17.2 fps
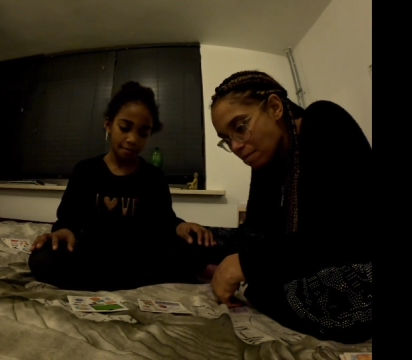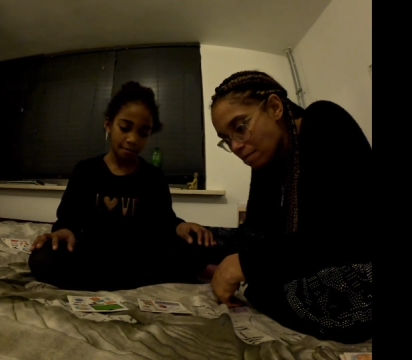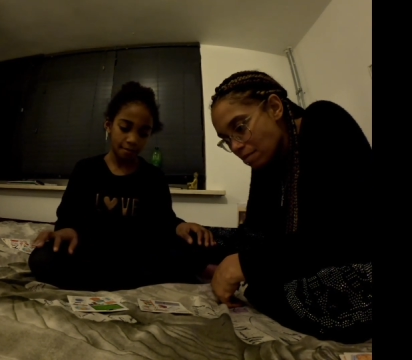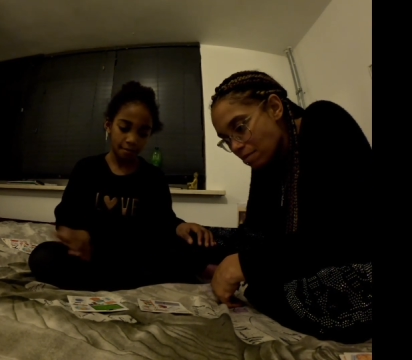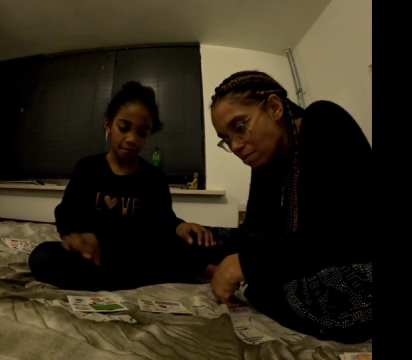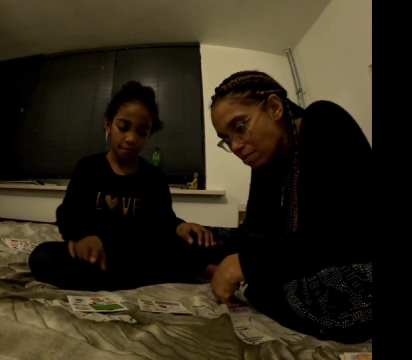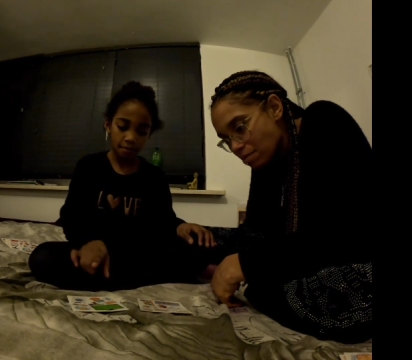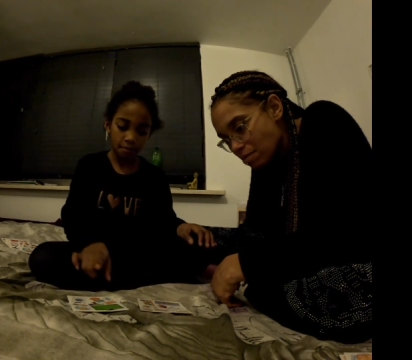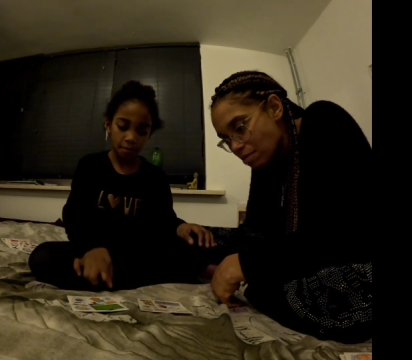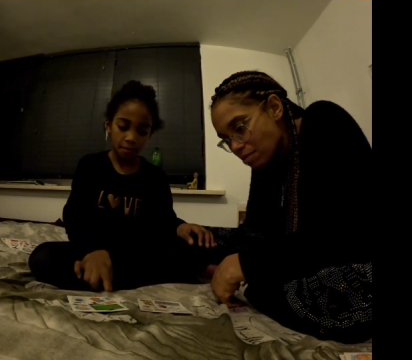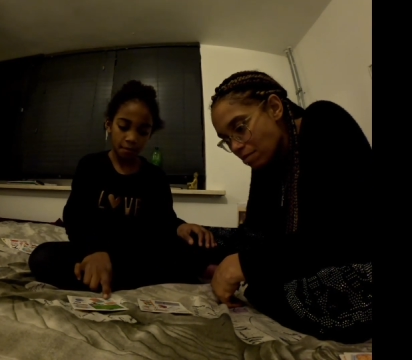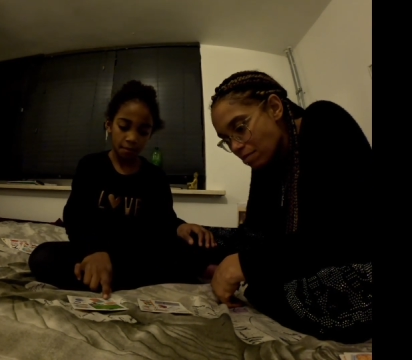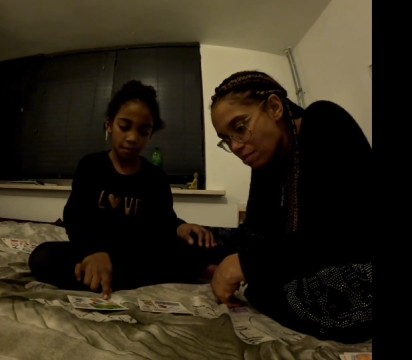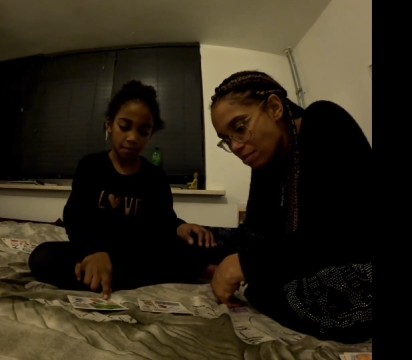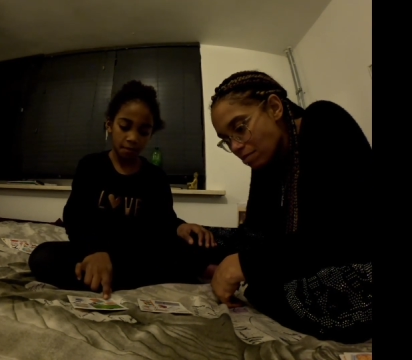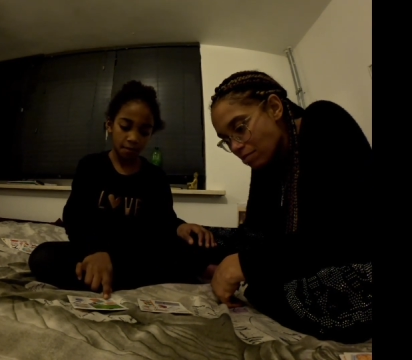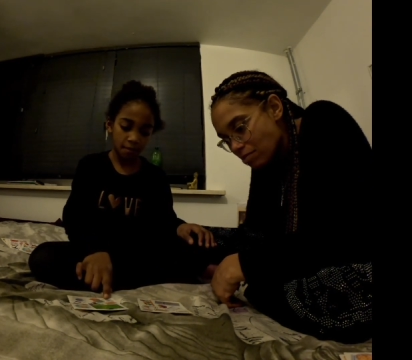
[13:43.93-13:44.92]

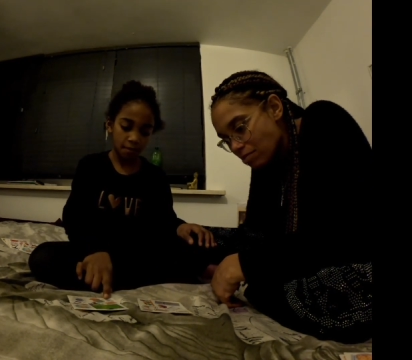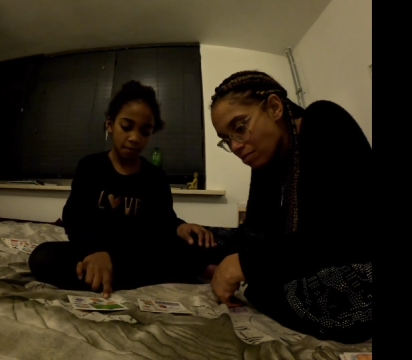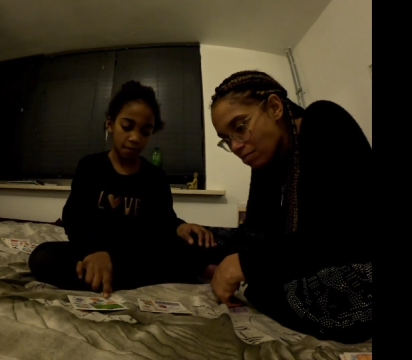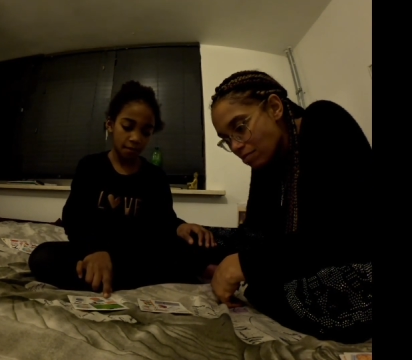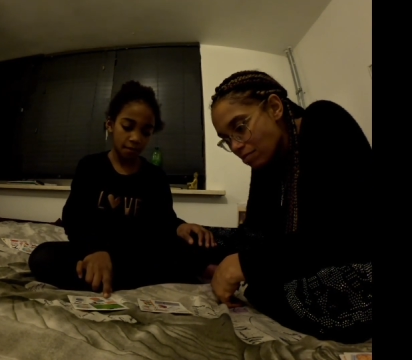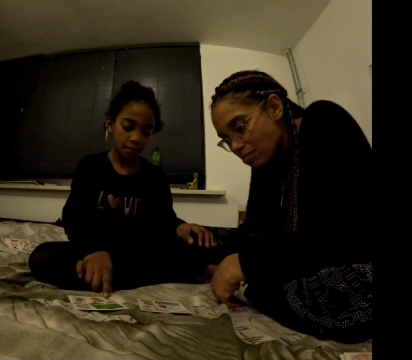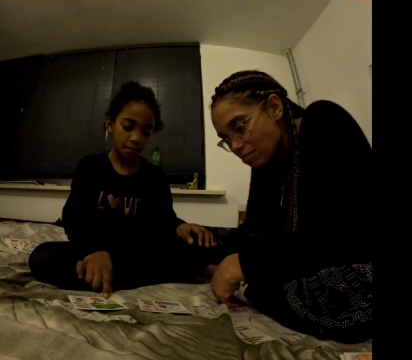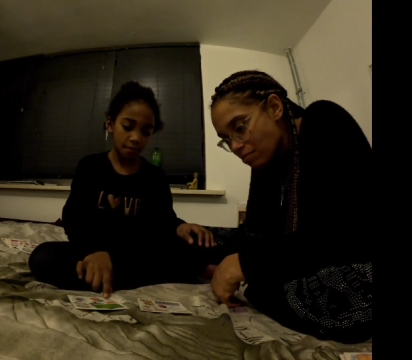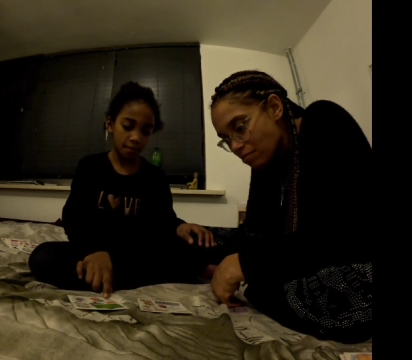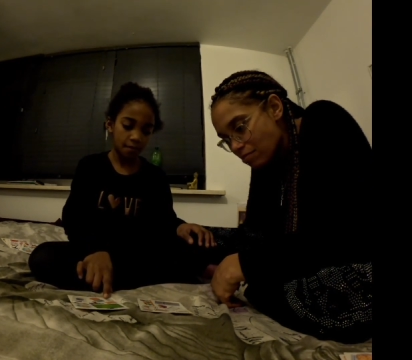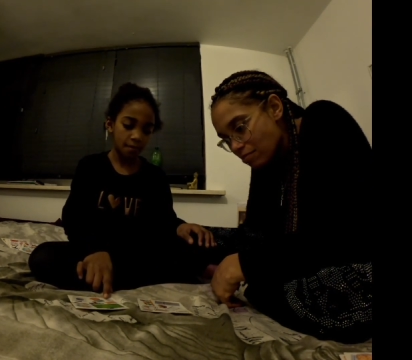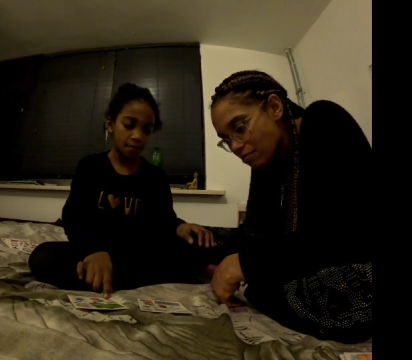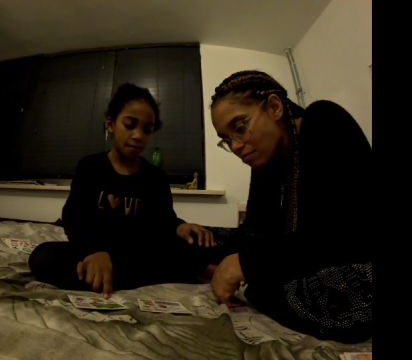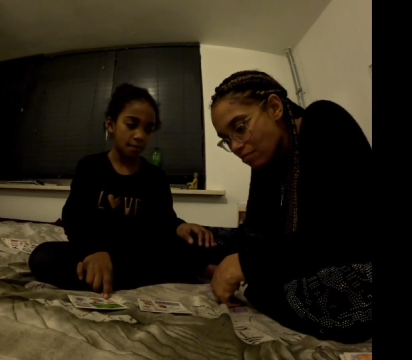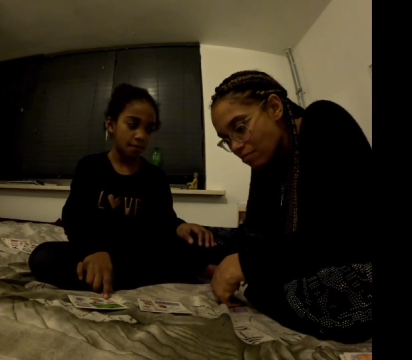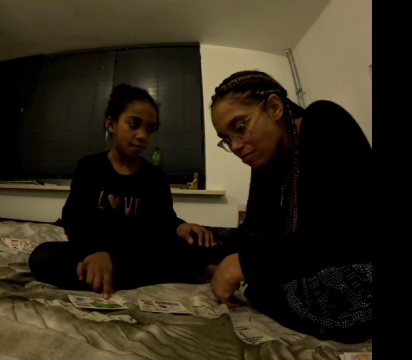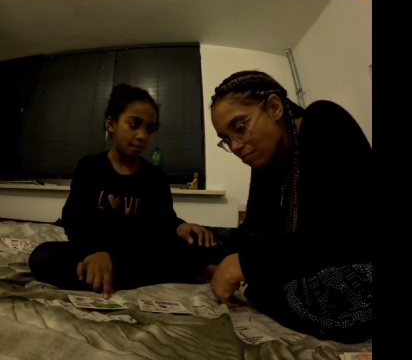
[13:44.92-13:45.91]

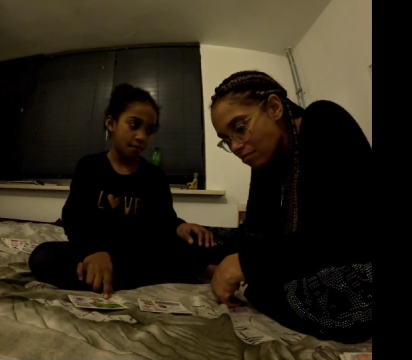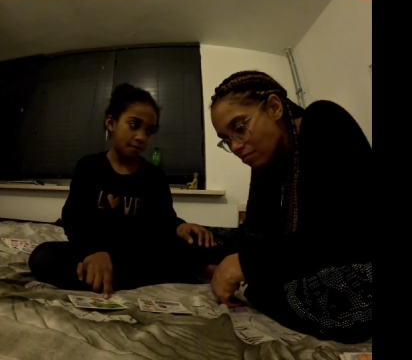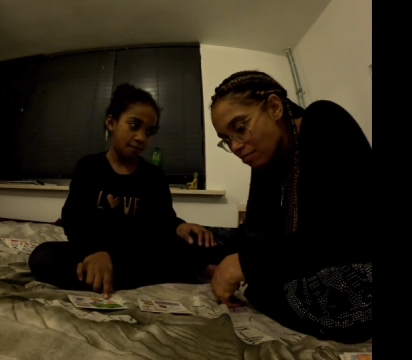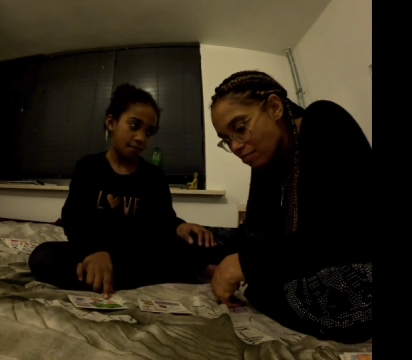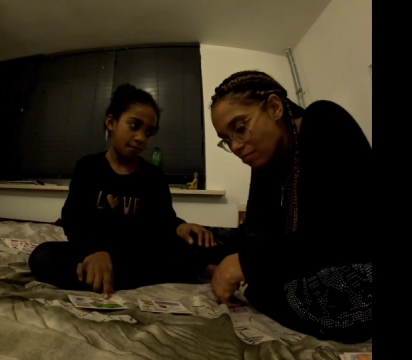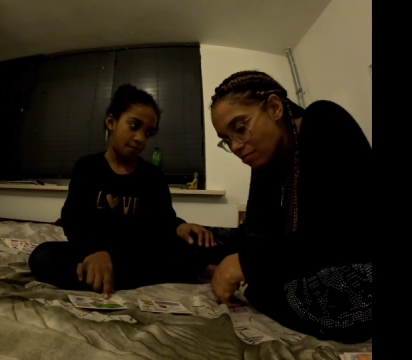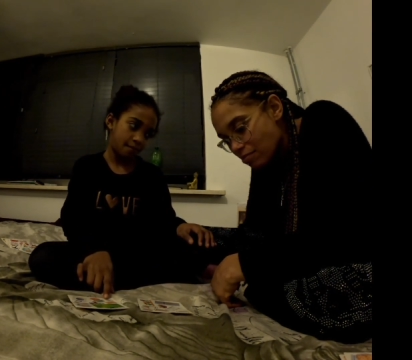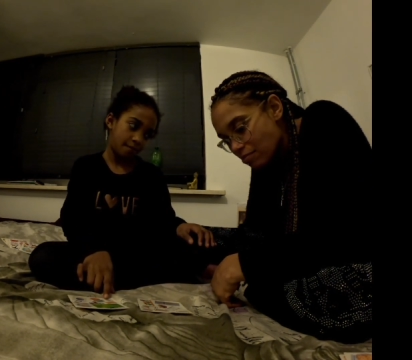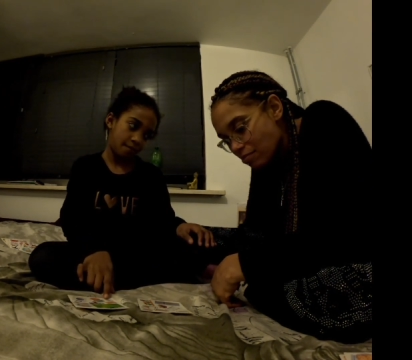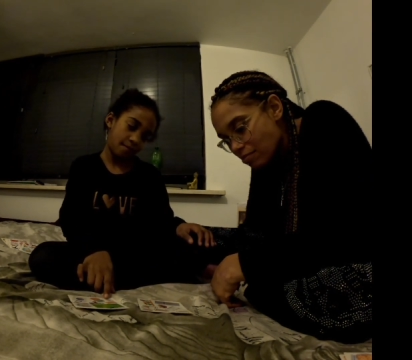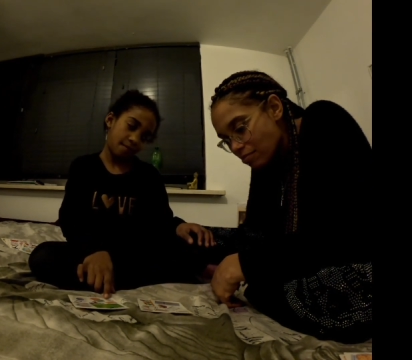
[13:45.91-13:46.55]
(no one is talking)